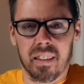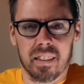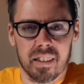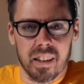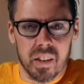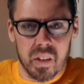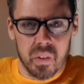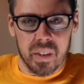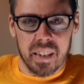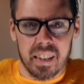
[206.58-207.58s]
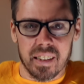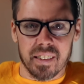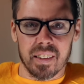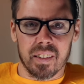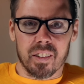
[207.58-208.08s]
It's not doing it,
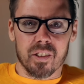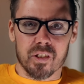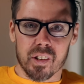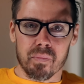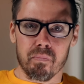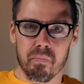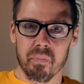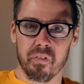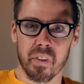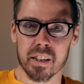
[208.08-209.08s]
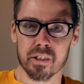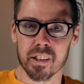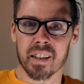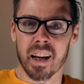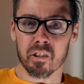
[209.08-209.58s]
is it? There's a face
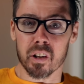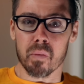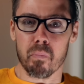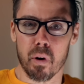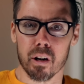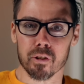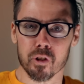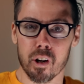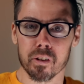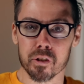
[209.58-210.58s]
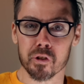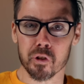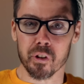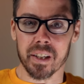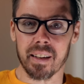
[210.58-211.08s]
detecting box on the
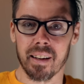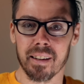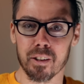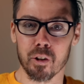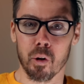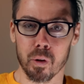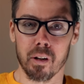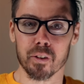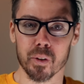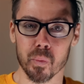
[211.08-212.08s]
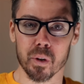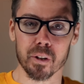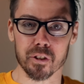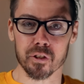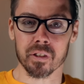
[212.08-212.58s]
screen and it no longer
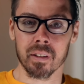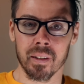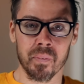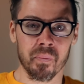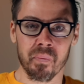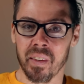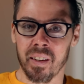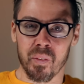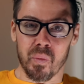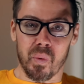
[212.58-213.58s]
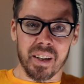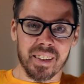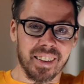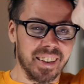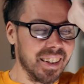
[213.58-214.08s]
works. Why
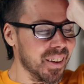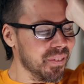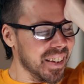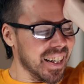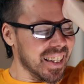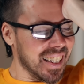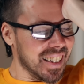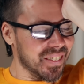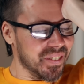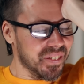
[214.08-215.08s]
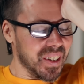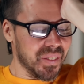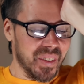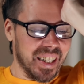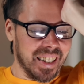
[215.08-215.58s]
did I update that
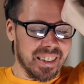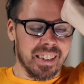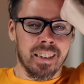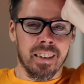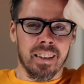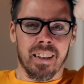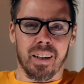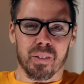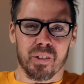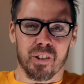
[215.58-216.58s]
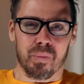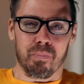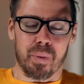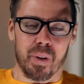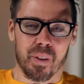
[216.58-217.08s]
firmware? I was
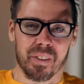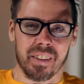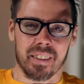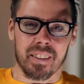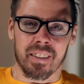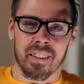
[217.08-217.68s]
just bored.